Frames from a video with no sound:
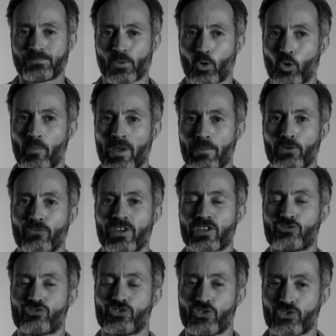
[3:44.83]
Or maybe
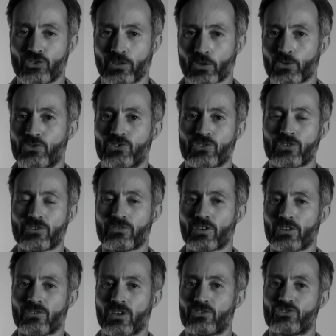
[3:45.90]
reintroduce gluten
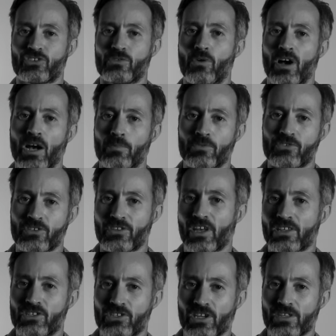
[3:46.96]
and see what happens in
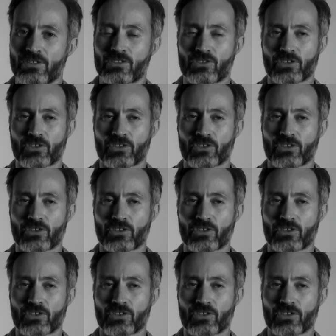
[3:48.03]
that sense.